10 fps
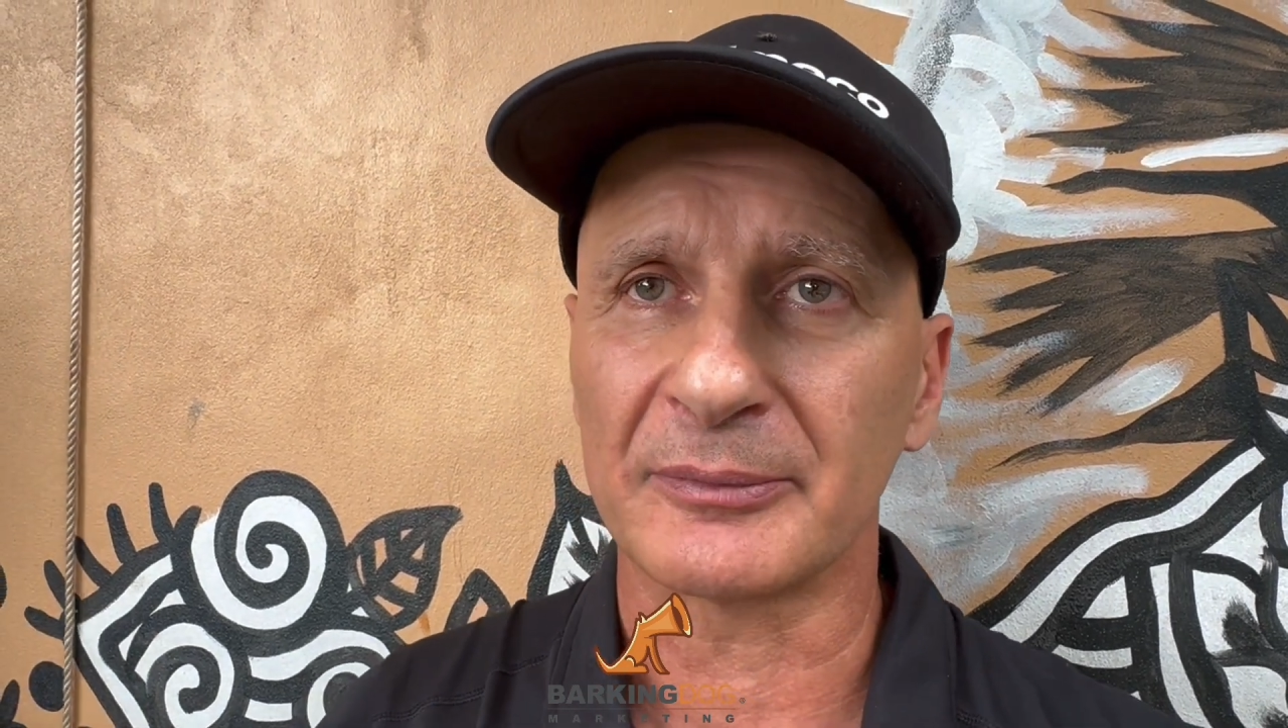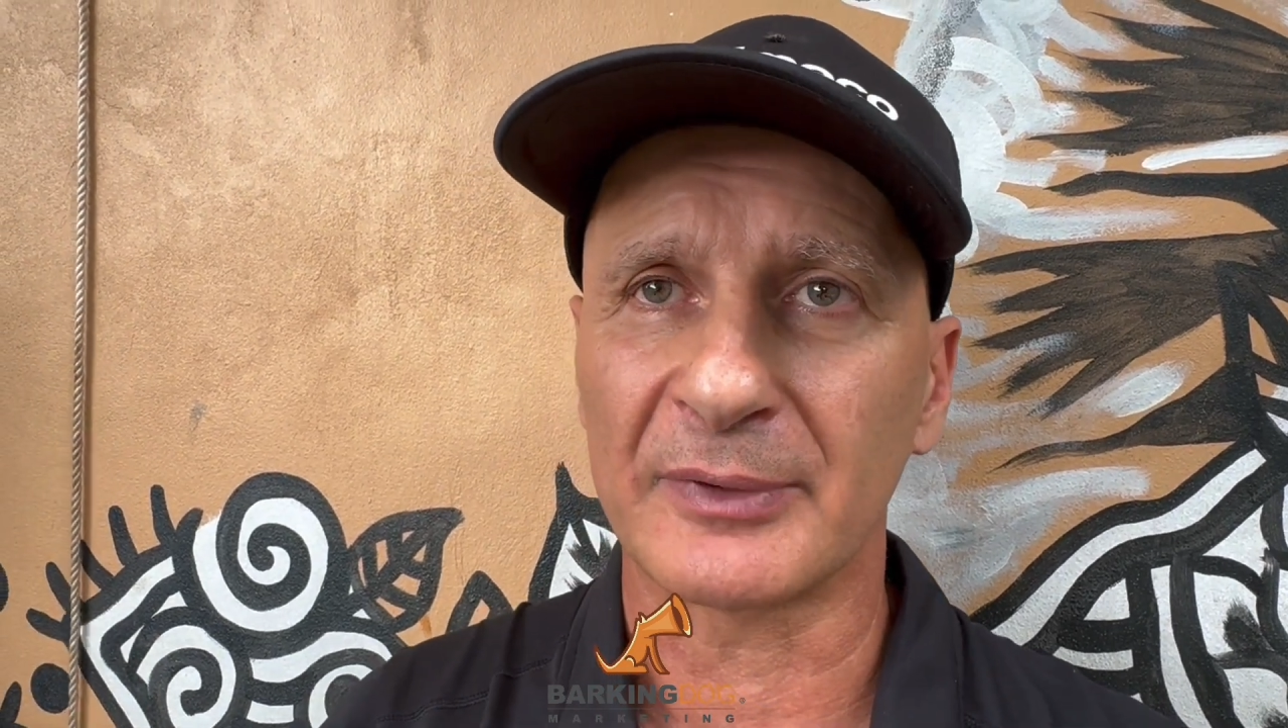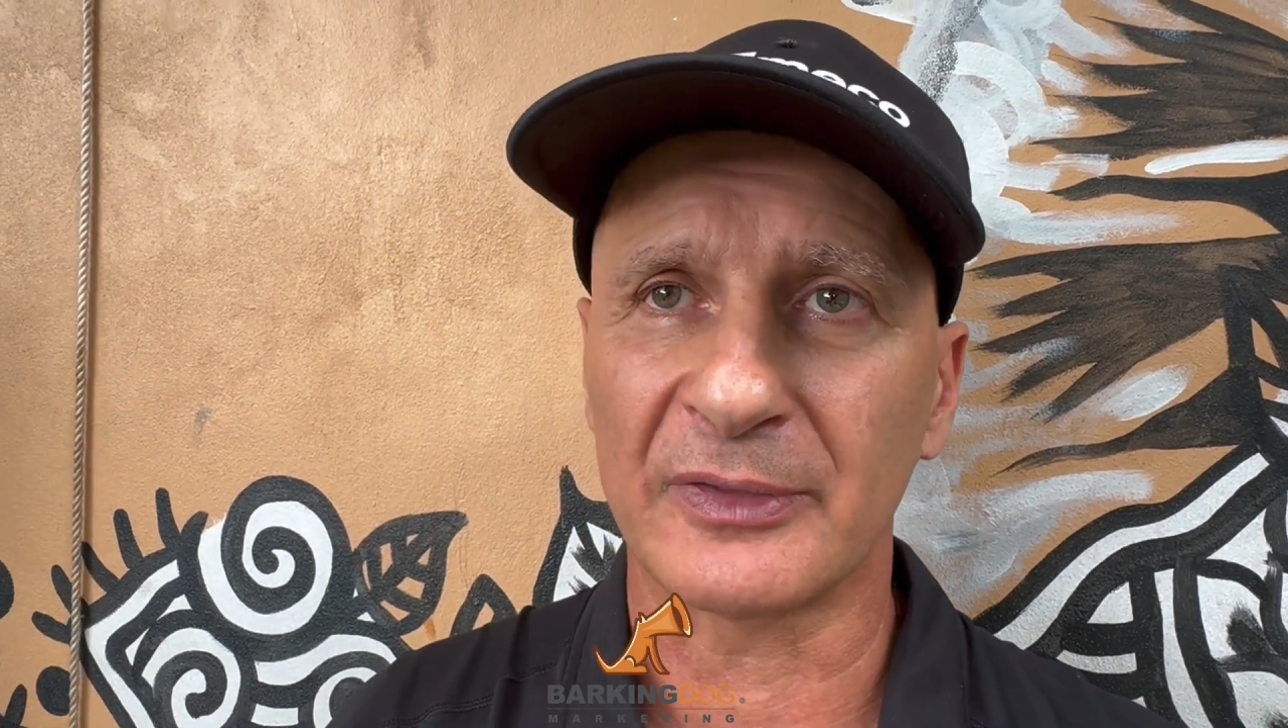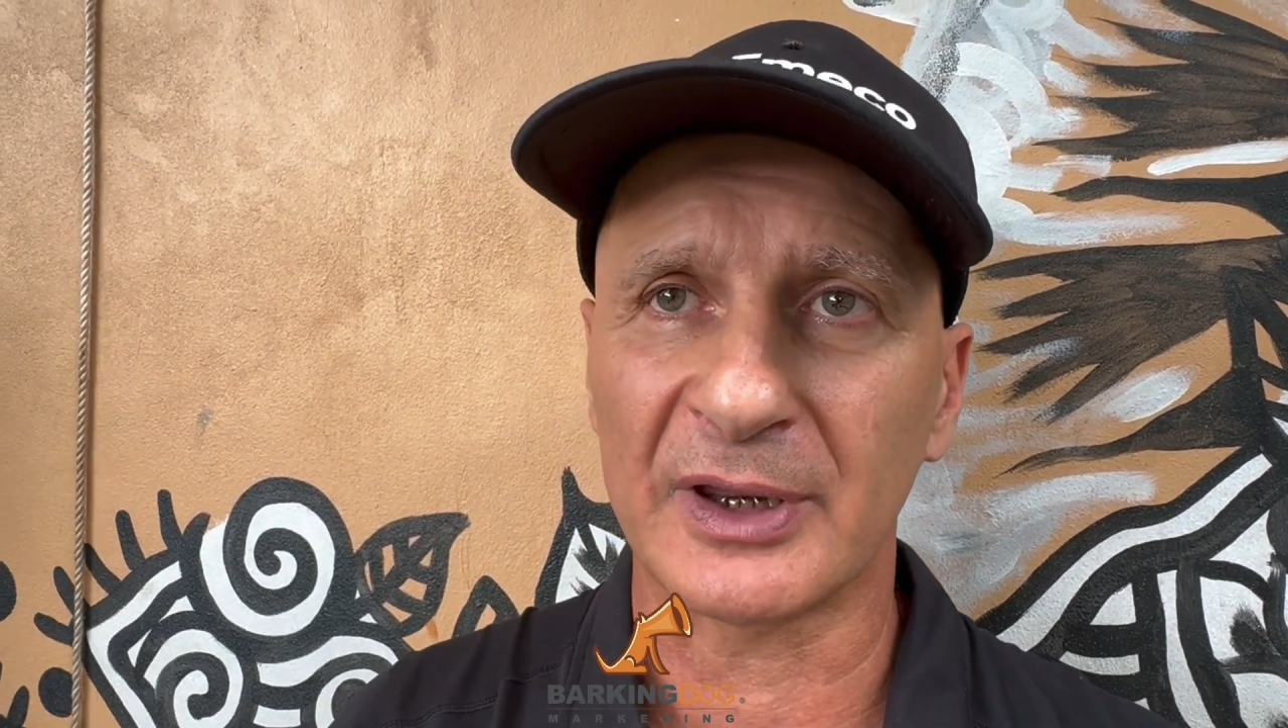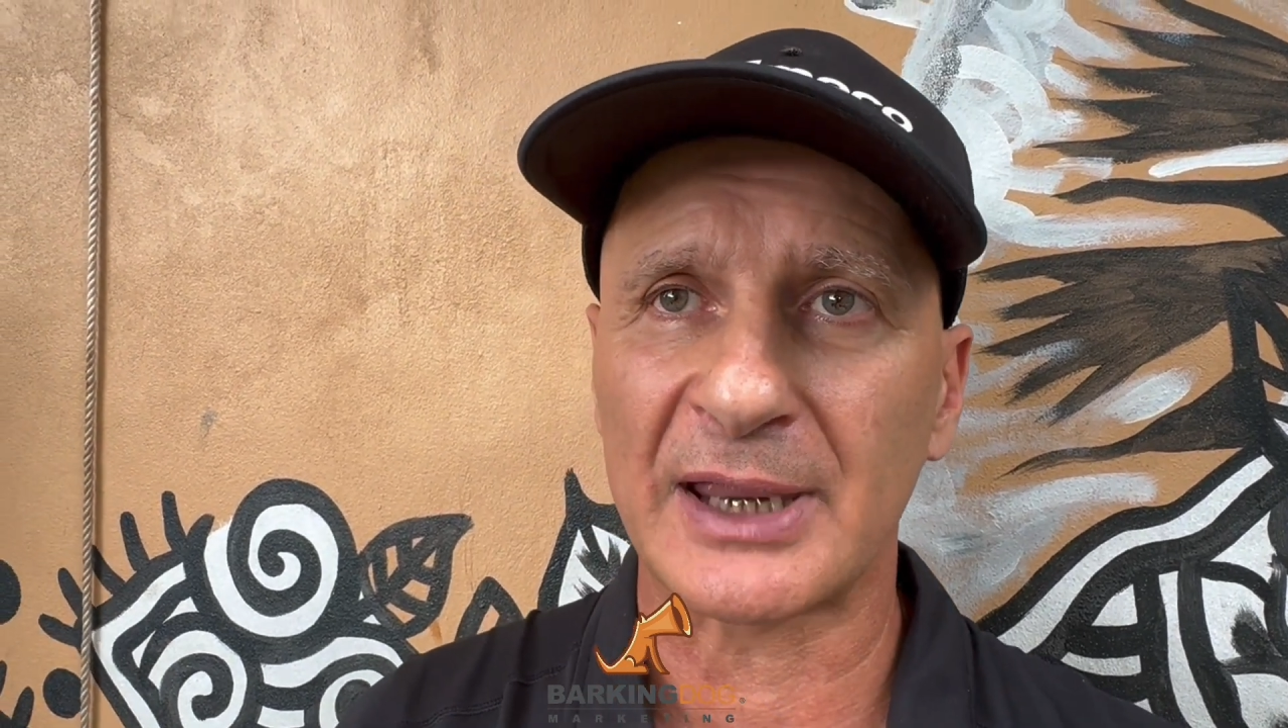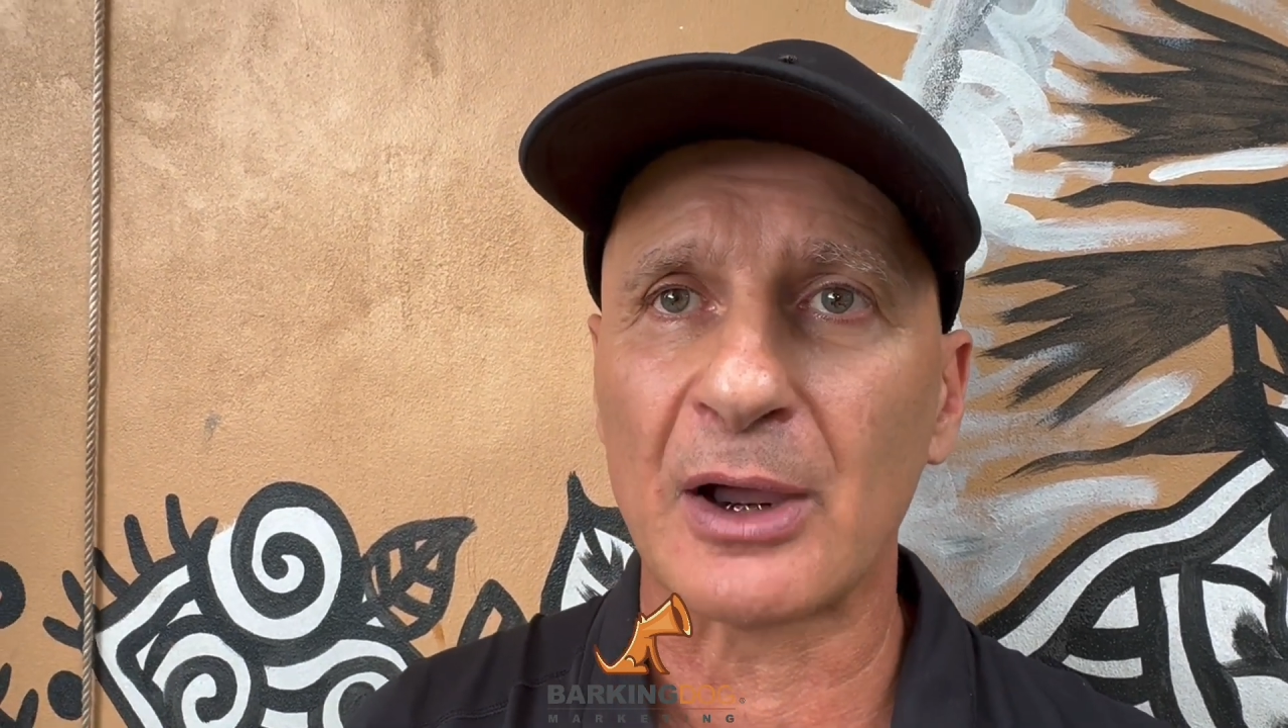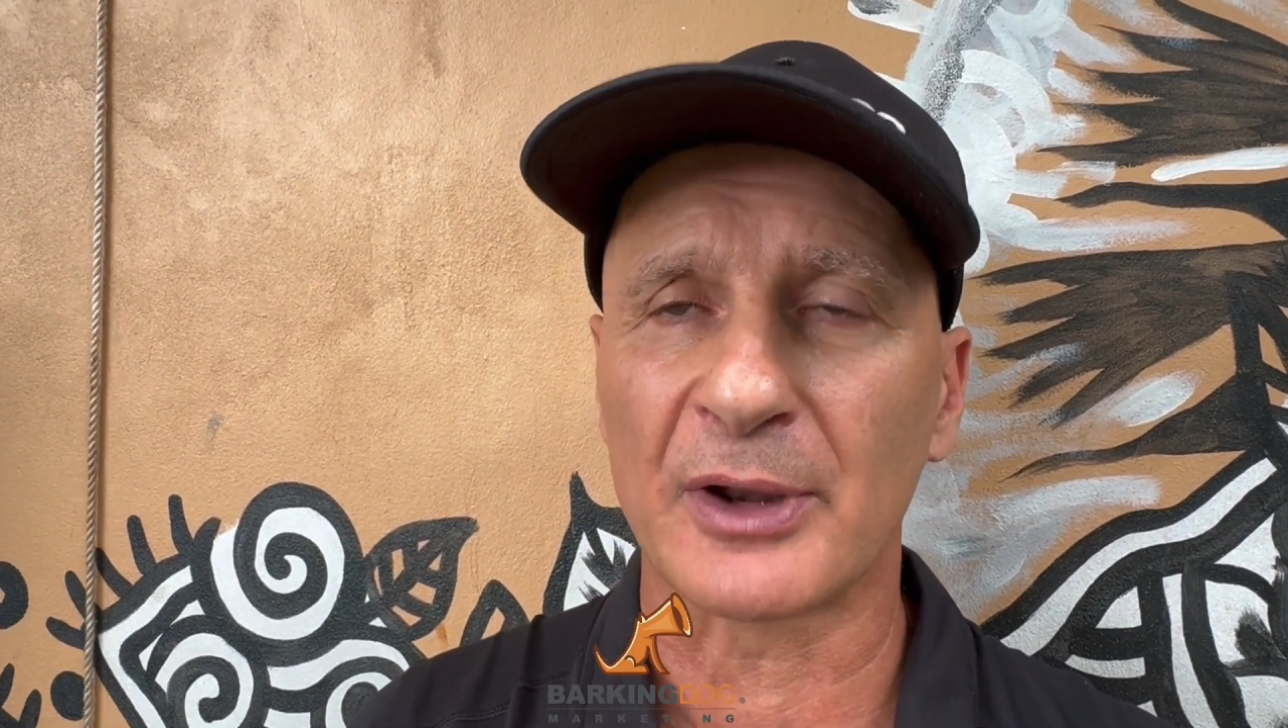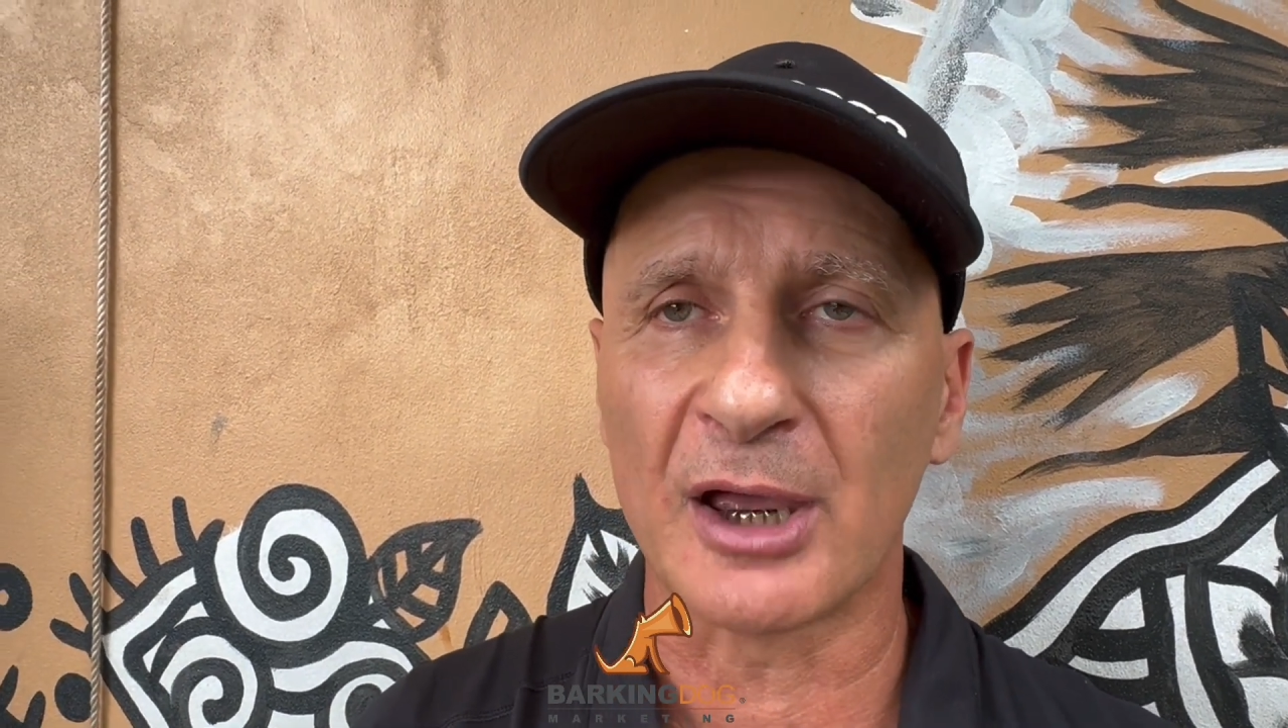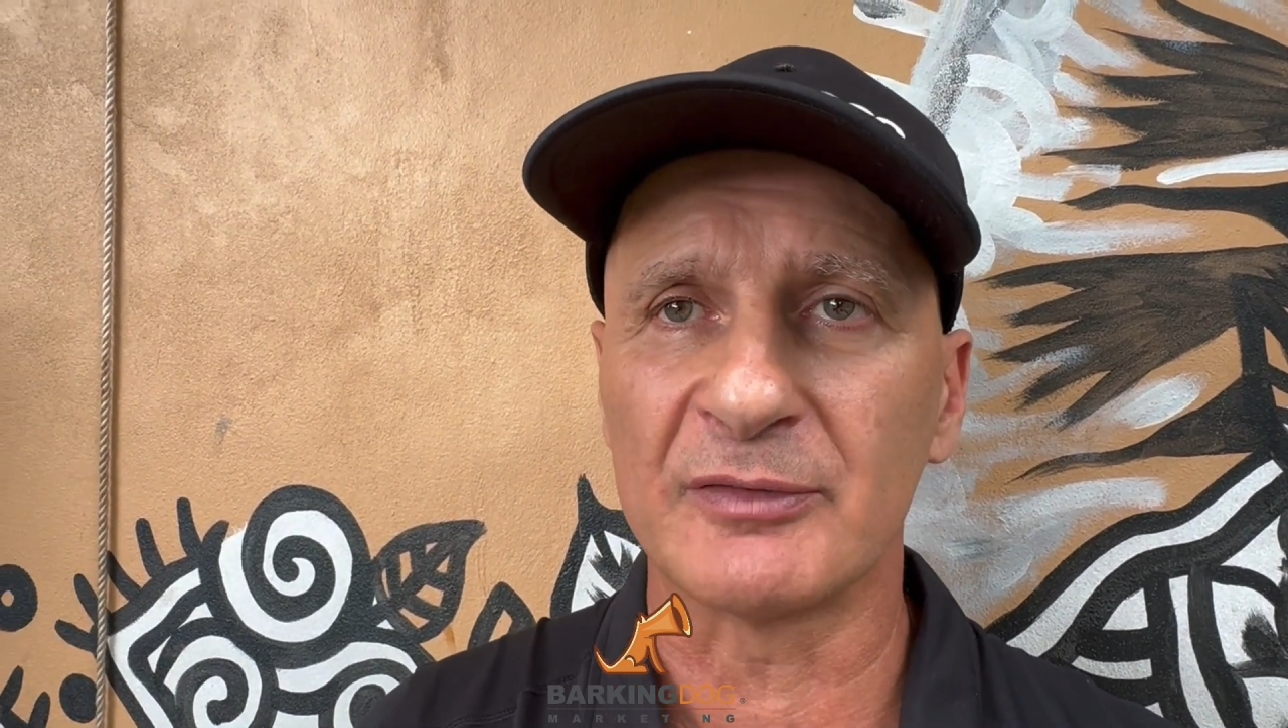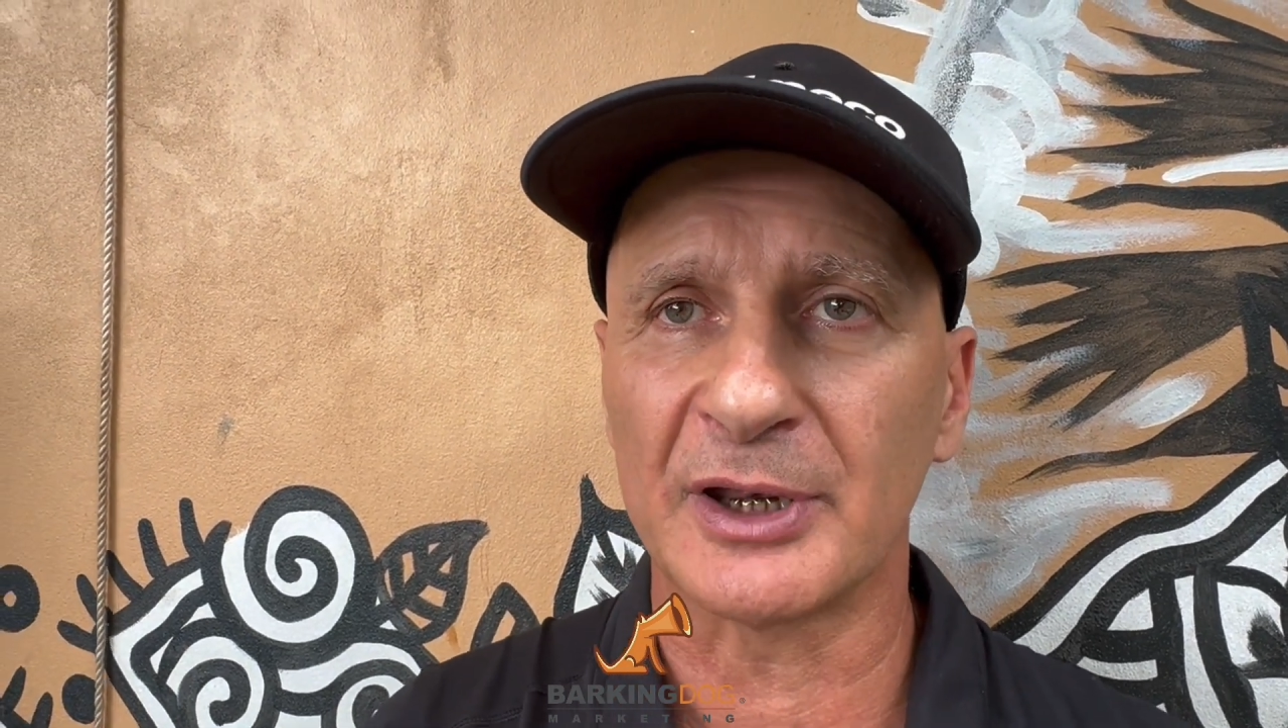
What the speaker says: and they're going over